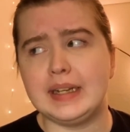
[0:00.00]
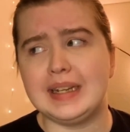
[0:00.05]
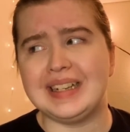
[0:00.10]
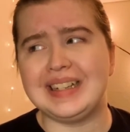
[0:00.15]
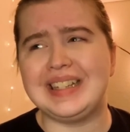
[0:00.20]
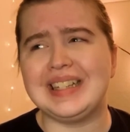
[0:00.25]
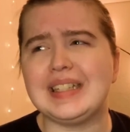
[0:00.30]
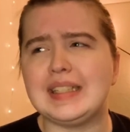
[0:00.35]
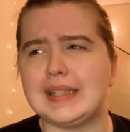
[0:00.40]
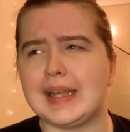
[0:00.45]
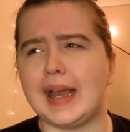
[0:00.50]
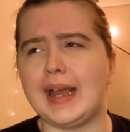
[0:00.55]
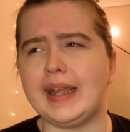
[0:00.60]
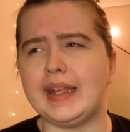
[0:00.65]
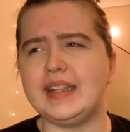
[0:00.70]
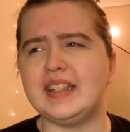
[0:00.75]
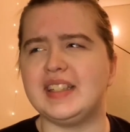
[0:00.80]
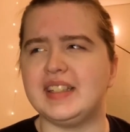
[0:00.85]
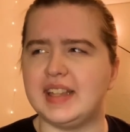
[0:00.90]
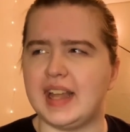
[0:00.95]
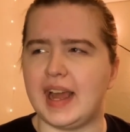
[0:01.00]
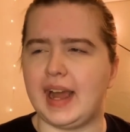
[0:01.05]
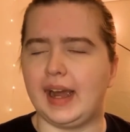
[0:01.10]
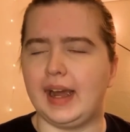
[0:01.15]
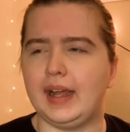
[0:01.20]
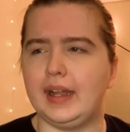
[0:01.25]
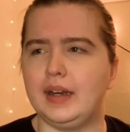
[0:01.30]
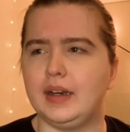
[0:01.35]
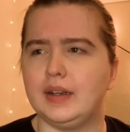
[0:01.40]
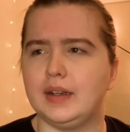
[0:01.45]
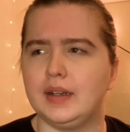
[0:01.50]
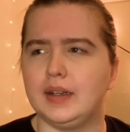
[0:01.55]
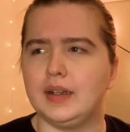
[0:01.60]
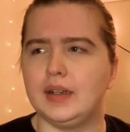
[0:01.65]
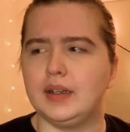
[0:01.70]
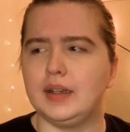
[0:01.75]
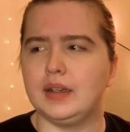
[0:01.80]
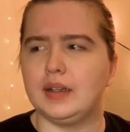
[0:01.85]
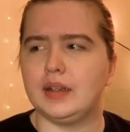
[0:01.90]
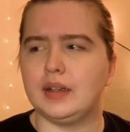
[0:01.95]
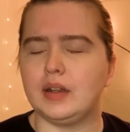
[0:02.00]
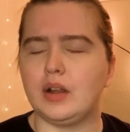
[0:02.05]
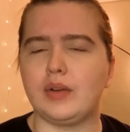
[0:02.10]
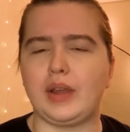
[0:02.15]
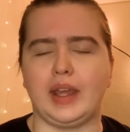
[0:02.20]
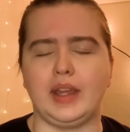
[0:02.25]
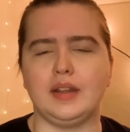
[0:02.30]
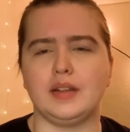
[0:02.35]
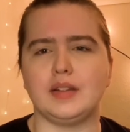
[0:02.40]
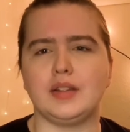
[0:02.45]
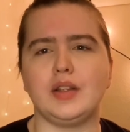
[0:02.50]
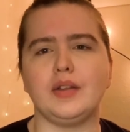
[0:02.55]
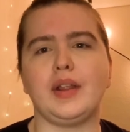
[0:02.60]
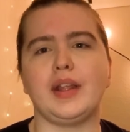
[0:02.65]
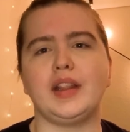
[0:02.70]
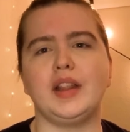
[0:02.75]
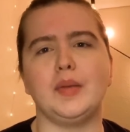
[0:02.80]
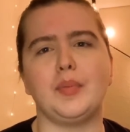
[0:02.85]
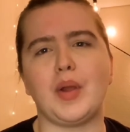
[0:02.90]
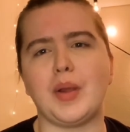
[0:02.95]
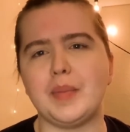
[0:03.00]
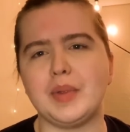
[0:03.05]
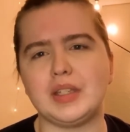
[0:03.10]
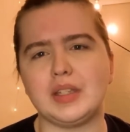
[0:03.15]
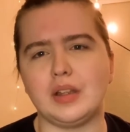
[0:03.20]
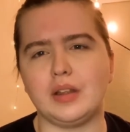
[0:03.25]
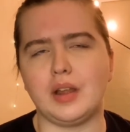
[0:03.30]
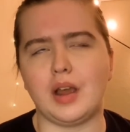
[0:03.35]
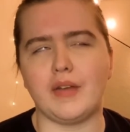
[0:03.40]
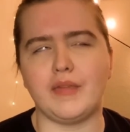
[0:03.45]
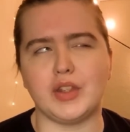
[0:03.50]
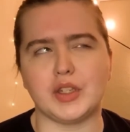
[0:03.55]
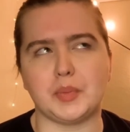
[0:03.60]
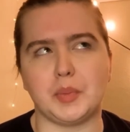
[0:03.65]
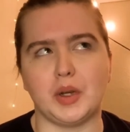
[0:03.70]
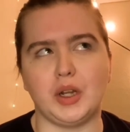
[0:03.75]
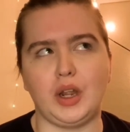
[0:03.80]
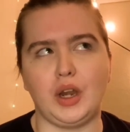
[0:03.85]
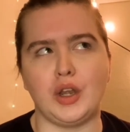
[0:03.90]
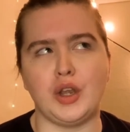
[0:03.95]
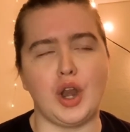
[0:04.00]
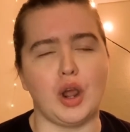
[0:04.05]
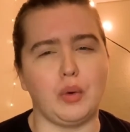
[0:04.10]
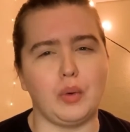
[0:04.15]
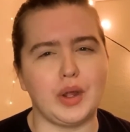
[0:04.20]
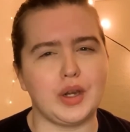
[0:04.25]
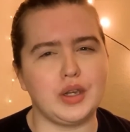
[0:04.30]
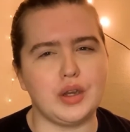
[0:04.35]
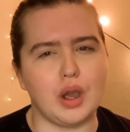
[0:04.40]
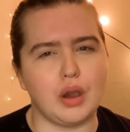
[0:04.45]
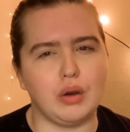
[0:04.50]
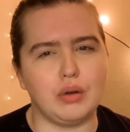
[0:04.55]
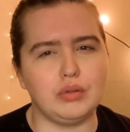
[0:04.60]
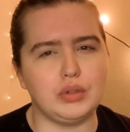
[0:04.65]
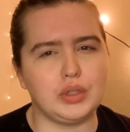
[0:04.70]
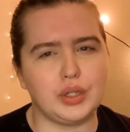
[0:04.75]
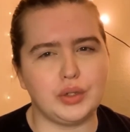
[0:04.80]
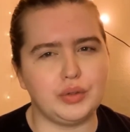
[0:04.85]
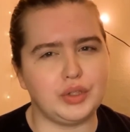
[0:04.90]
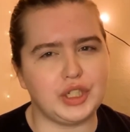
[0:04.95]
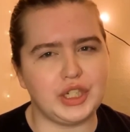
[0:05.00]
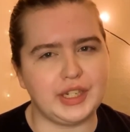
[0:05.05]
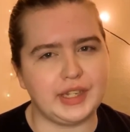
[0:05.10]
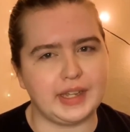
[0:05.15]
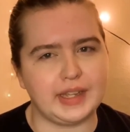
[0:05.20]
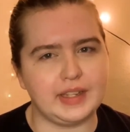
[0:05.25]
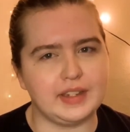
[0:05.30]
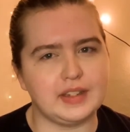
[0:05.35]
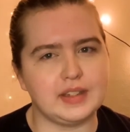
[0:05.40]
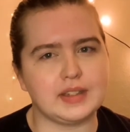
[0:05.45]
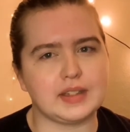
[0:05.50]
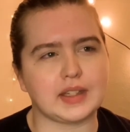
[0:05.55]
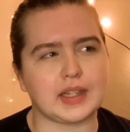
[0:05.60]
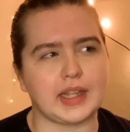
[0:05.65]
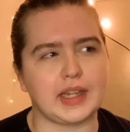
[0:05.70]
Decides that, okay, so like the premise of this book, no one knows who she is.